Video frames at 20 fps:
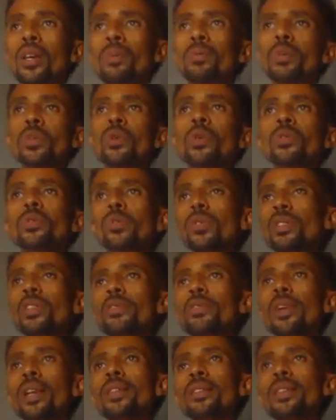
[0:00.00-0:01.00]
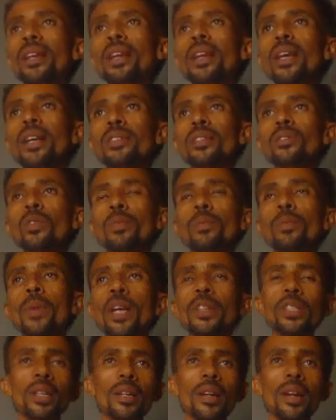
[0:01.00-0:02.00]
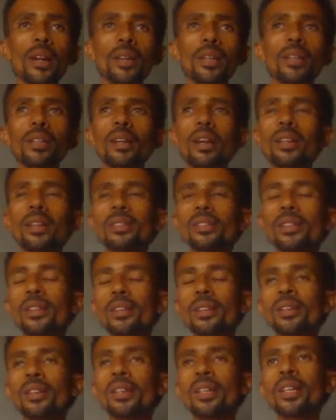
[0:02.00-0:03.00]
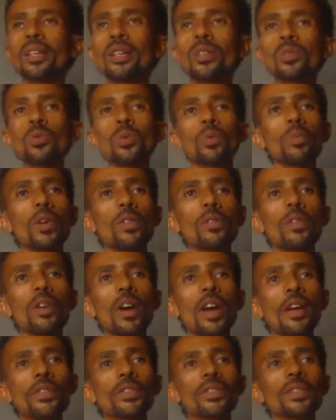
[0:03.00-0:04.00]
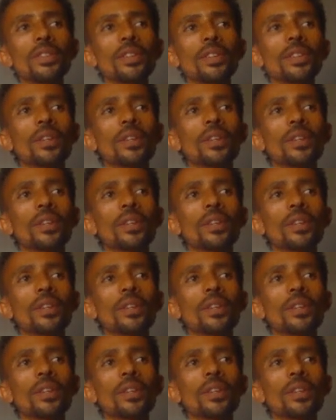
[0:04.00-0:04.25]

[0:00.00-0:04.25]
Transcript: because different classes of machine learning are there: supervised,